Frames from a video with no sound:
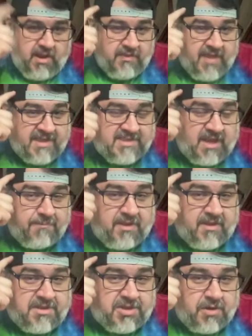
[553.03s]
That's
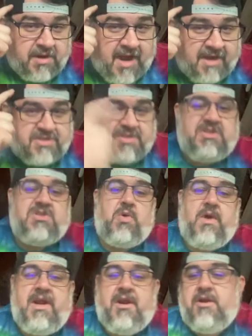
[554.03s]
something that you can actually
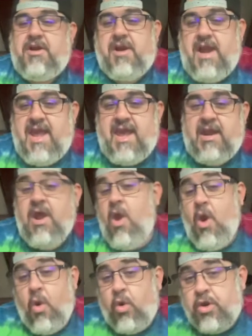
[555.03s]
store here in your head,
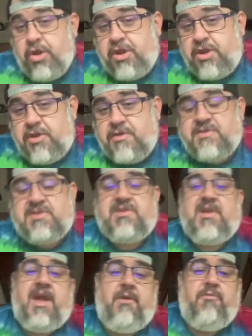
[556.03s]
or you can use,
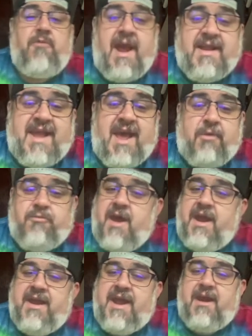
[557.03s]
write
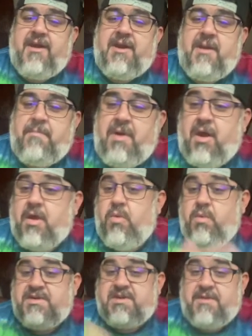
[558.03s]
it down in a book,
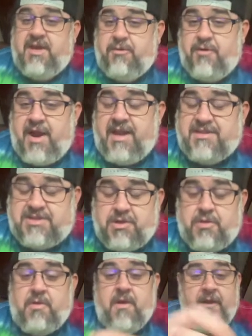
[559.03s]
which I'm getting ready
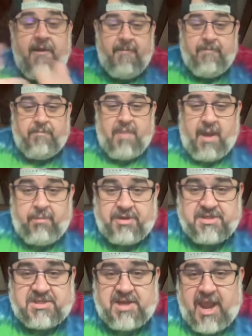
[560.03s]
to
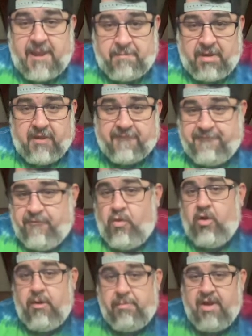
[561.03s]
publish a book
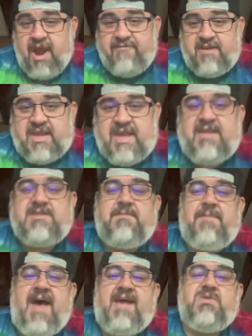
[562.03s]
for private keys
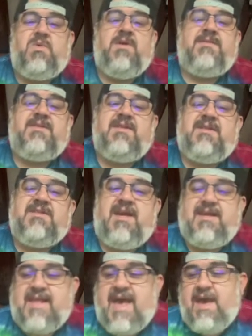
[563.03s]
and passwords and things
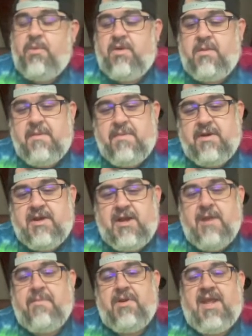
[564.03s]
like that. We're going to be putting it
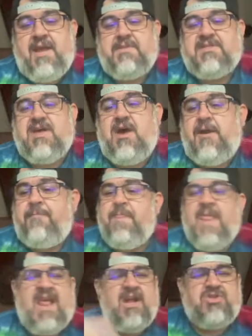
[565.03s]
up on Amazon,
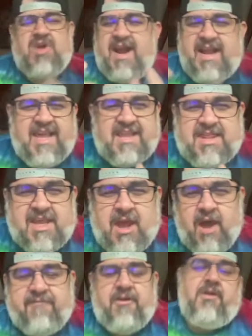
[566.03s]
trying to get the
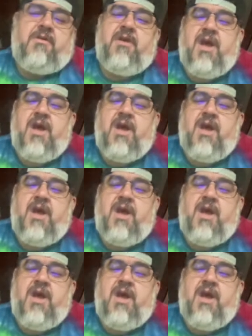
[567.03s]
cover